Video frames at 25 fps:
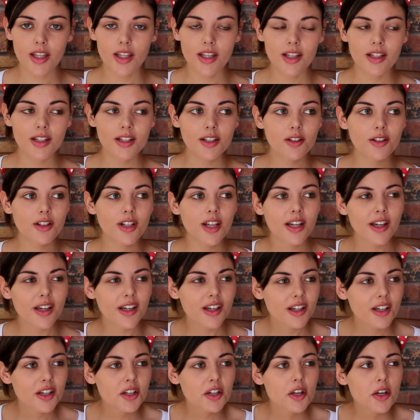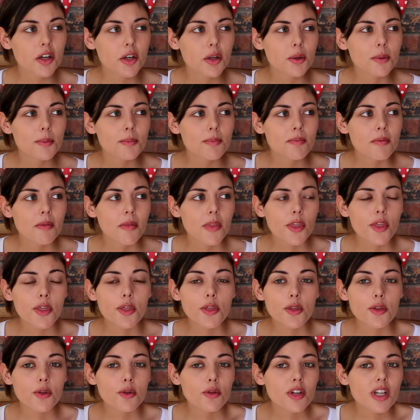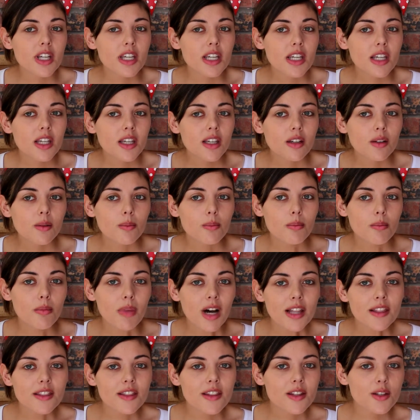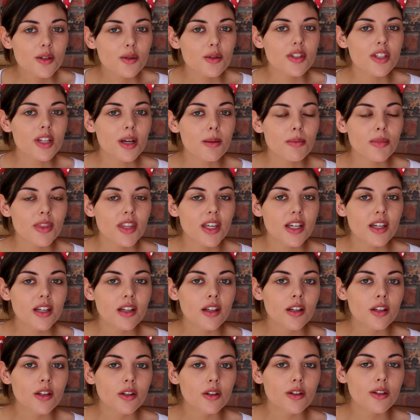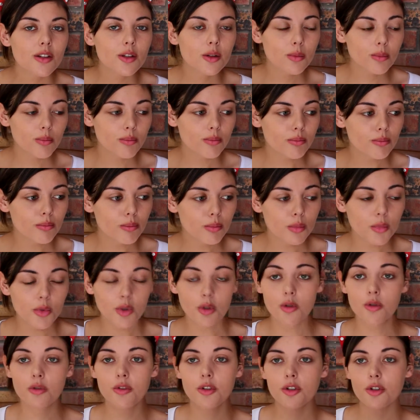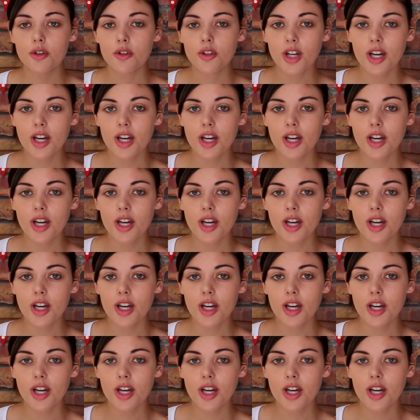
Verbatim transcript: It took like three months or something to move through